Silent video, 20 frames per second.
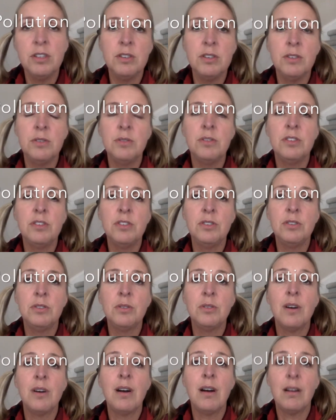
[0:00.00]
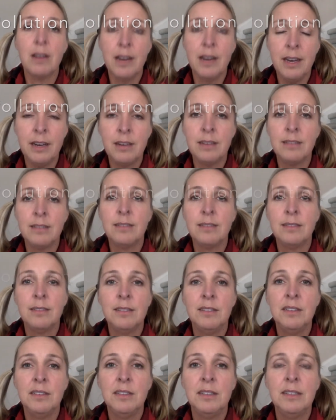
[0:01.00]
do to our air?
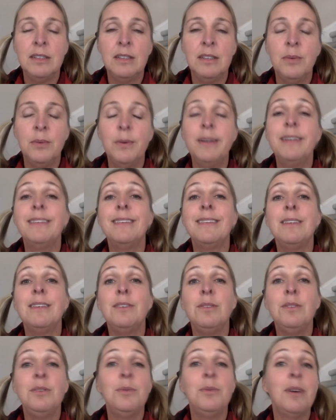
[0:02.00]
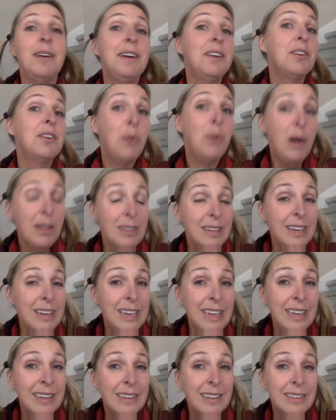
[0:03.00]
What does it do to our air quality?